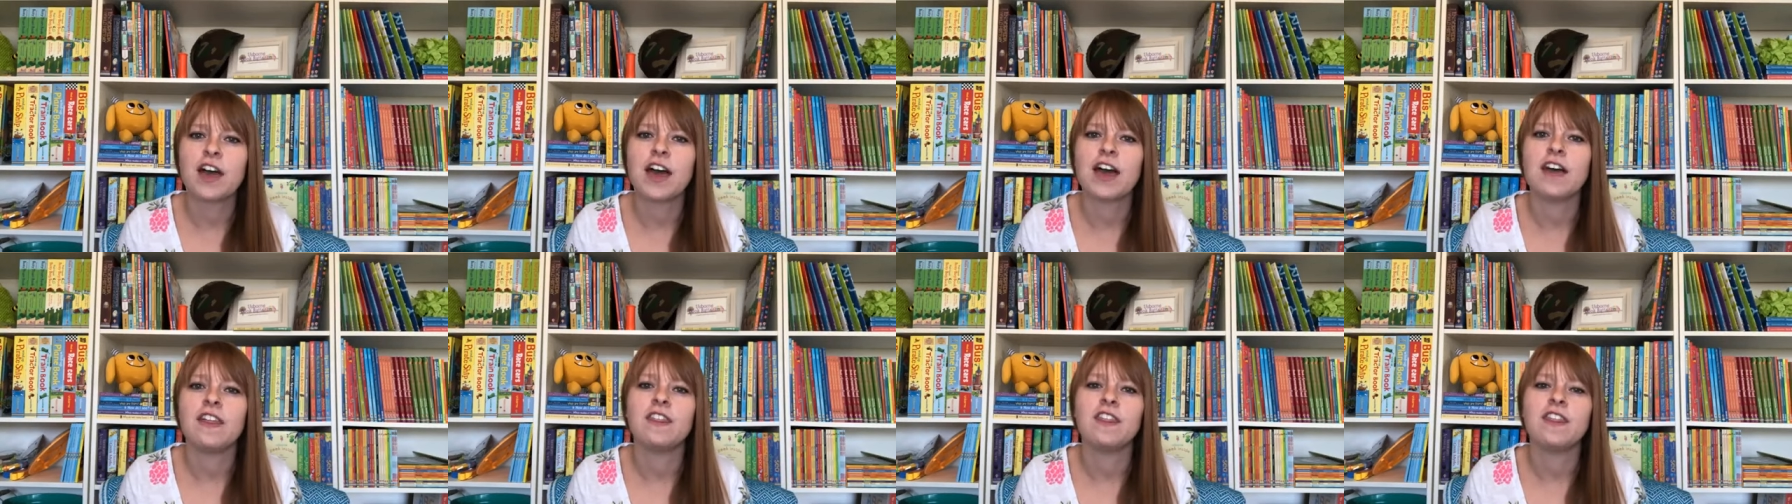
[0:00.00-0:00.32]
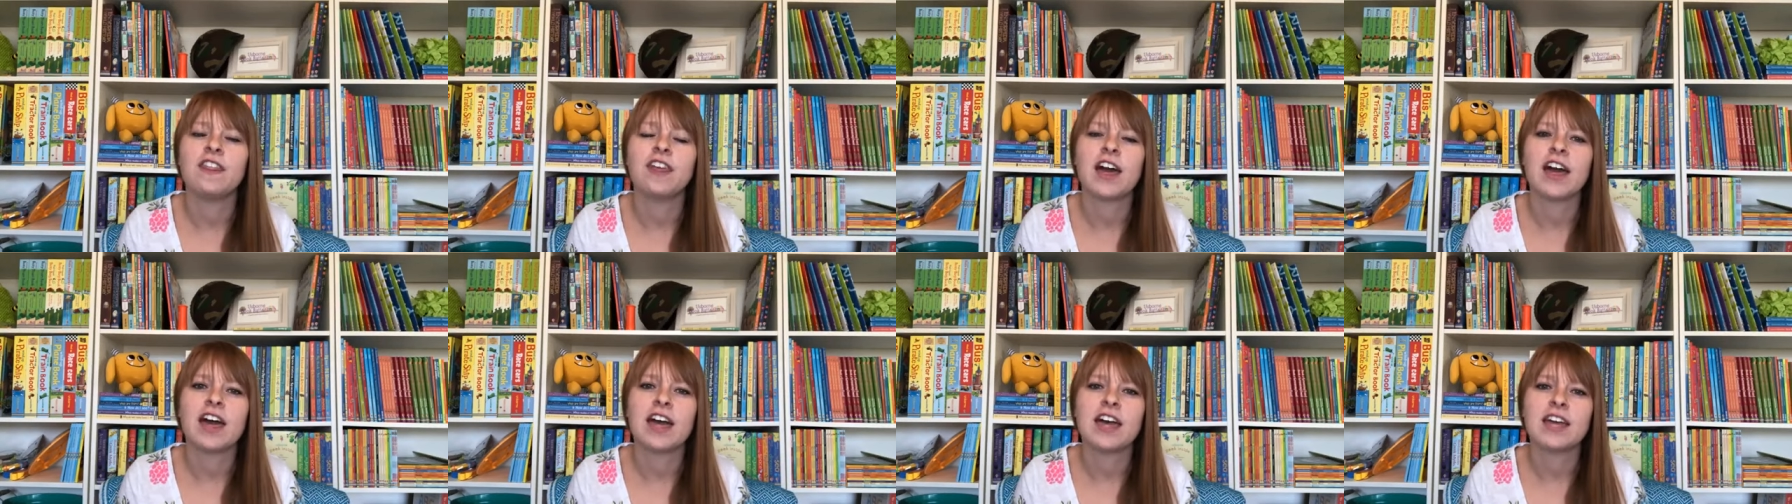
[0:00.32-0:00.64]
and
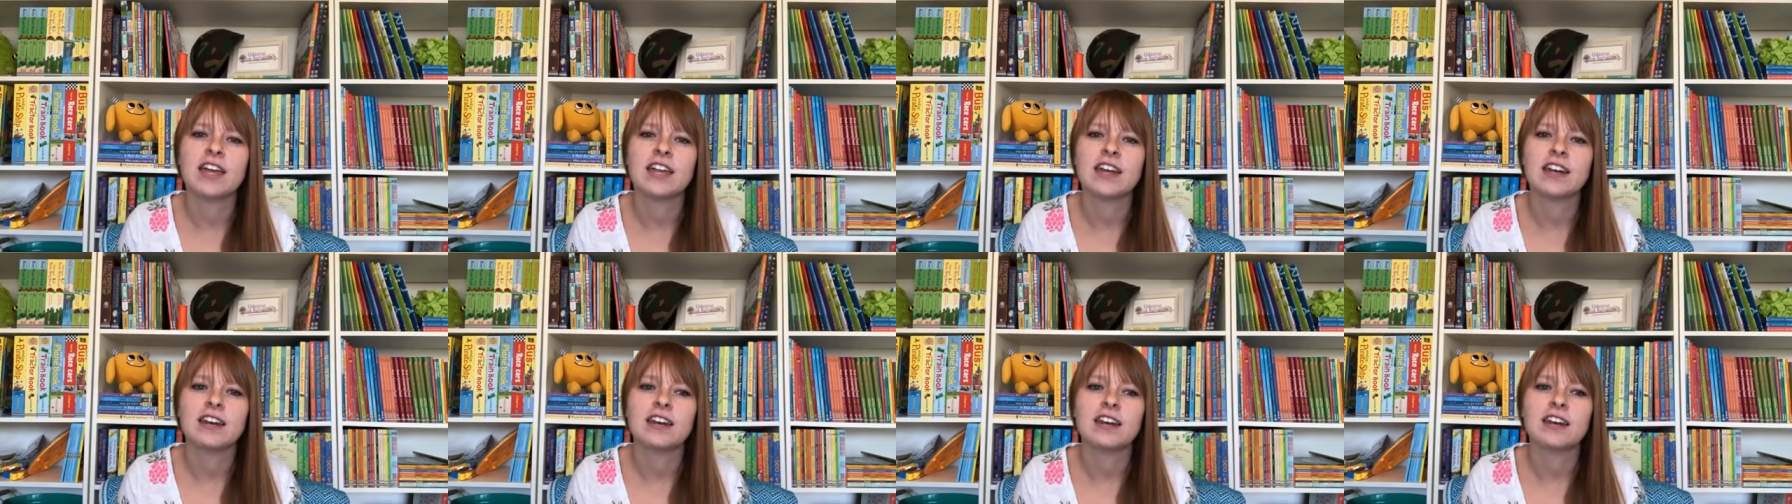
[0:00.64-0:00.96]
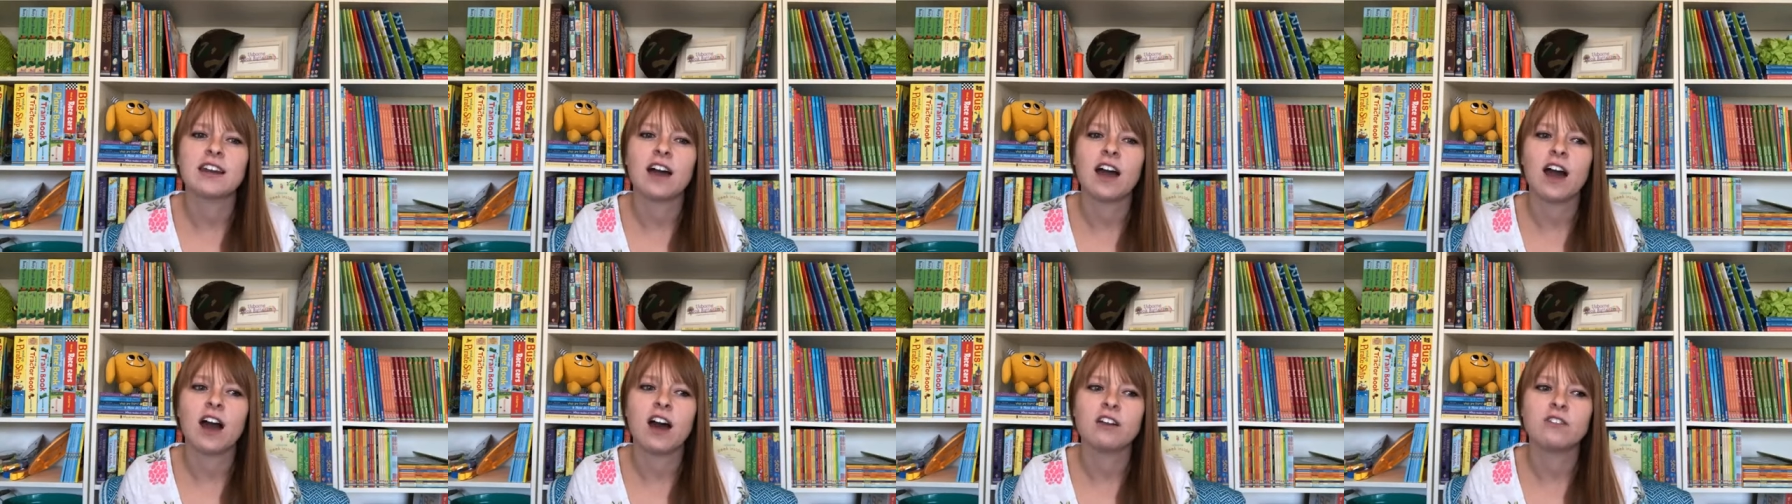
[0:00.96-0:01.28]
then
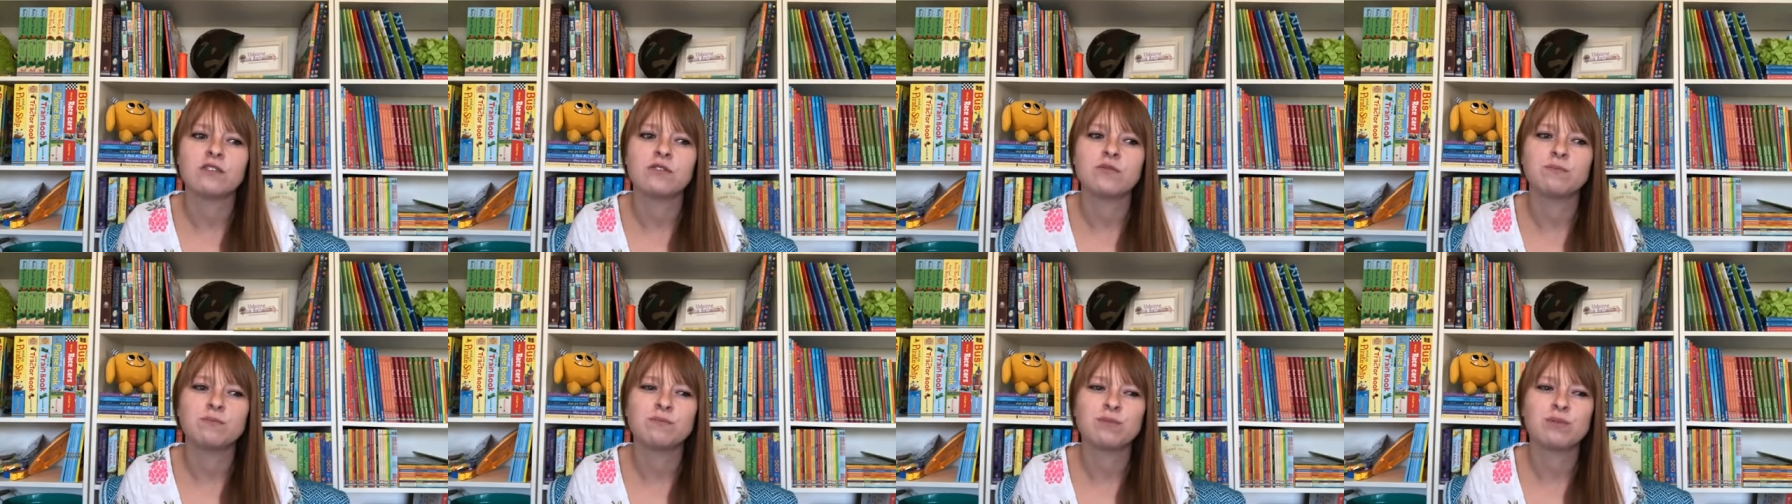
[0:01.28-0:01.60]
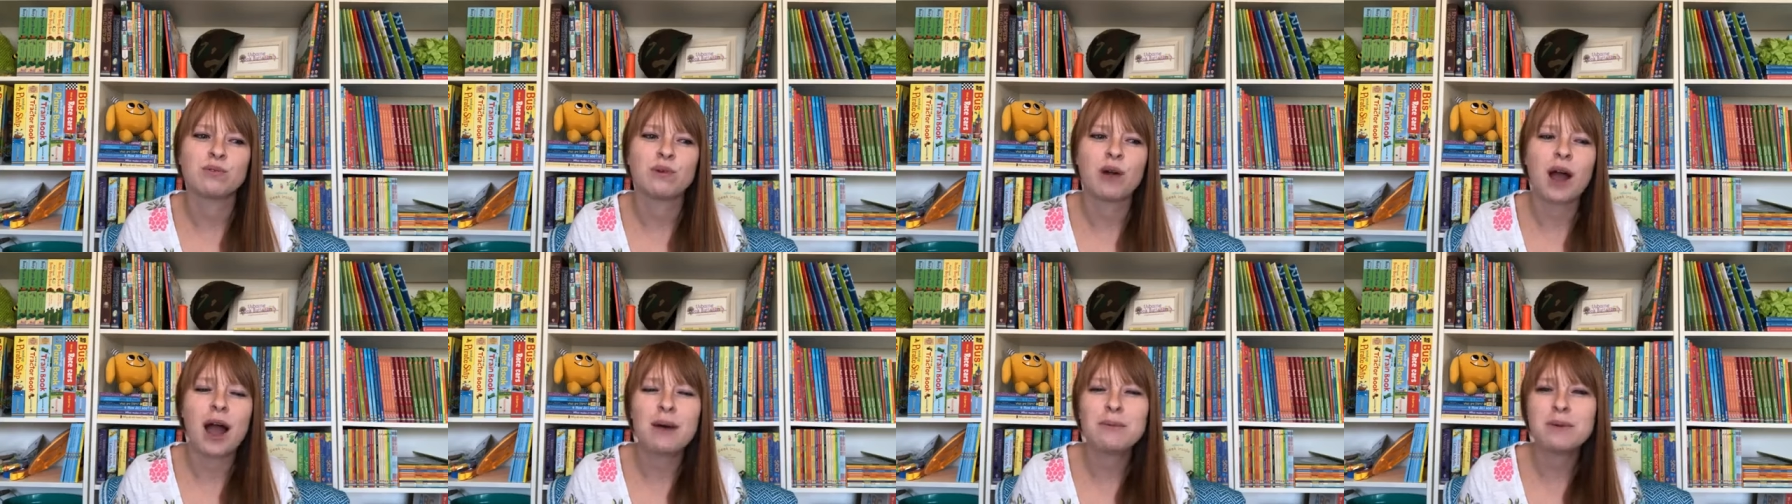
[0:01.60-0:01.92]
I'll
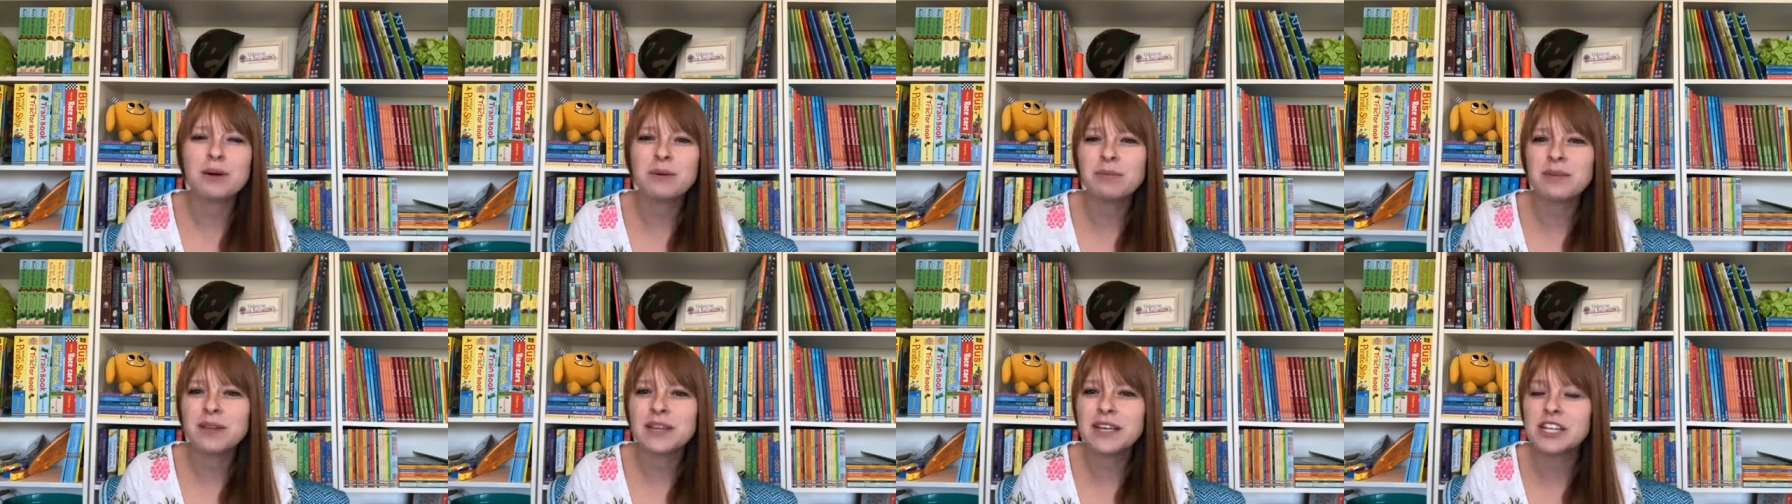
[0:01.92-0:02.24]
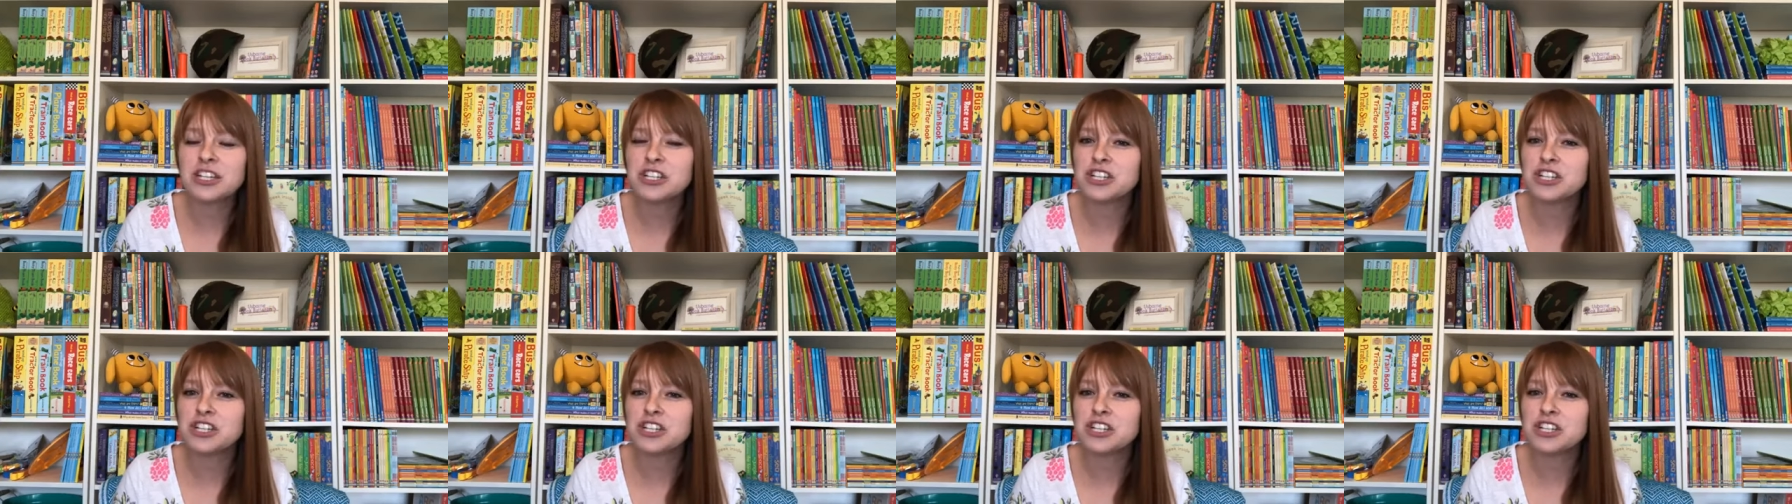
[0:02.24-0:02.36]
probably